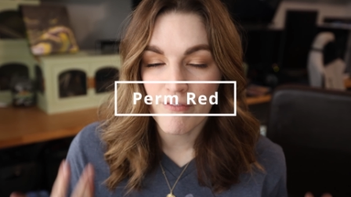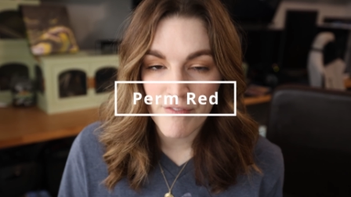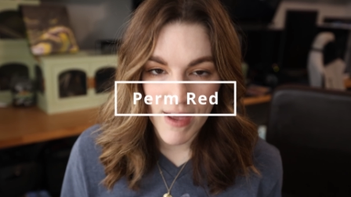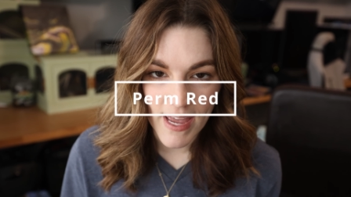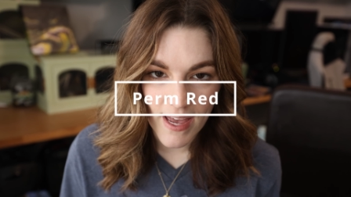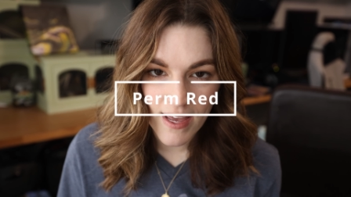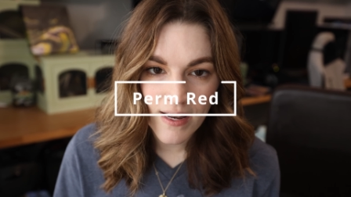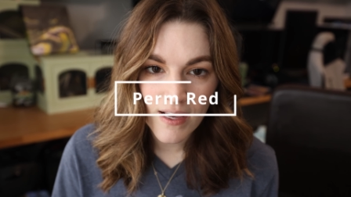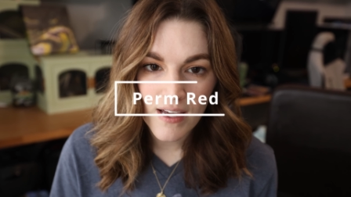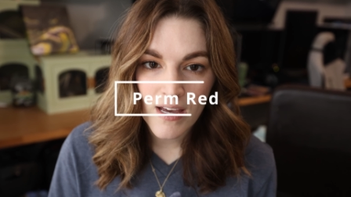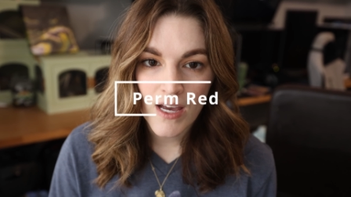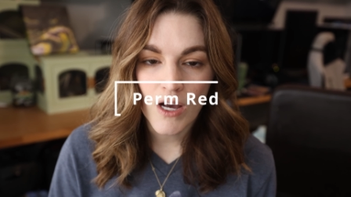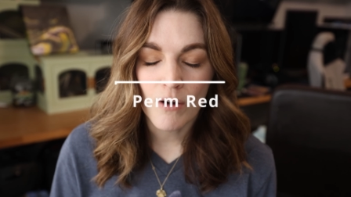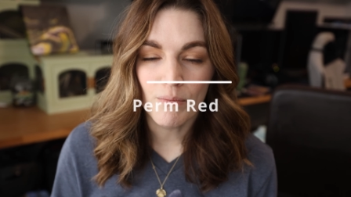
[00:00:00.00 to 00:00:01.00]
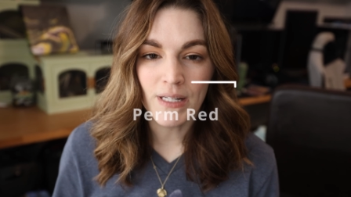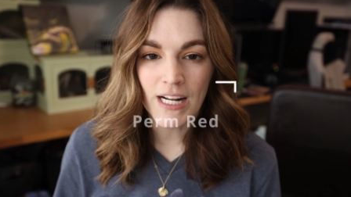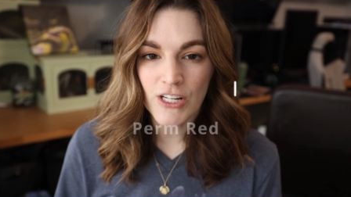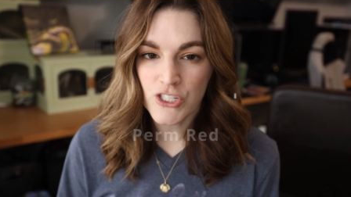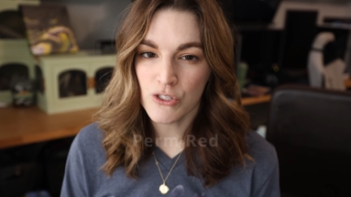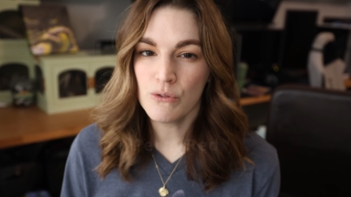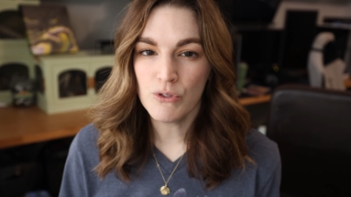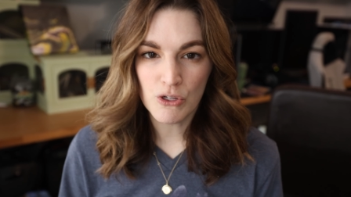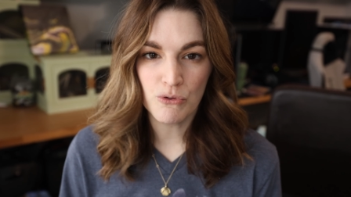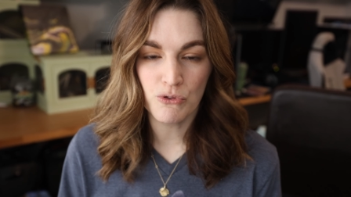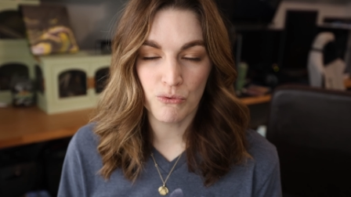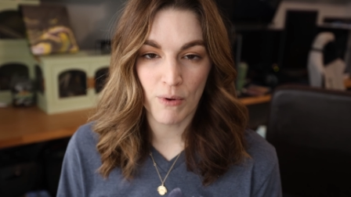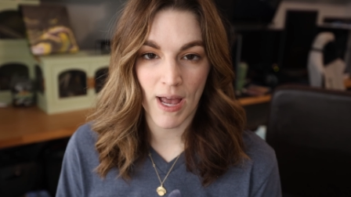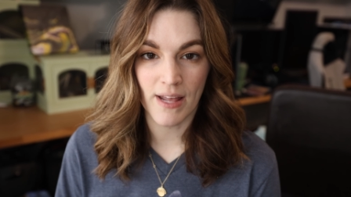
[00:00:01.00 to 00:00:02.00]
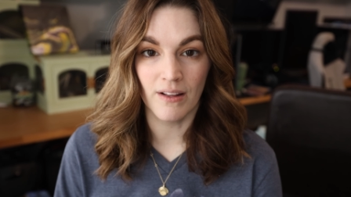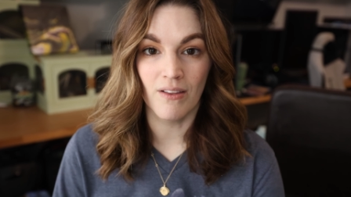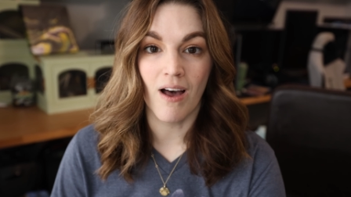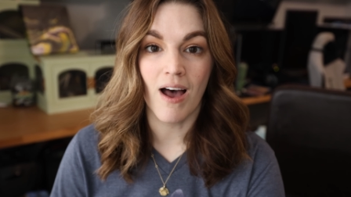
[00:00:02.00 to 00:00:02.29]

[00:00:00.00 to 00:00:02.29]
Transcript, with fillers: fan, but I do use red a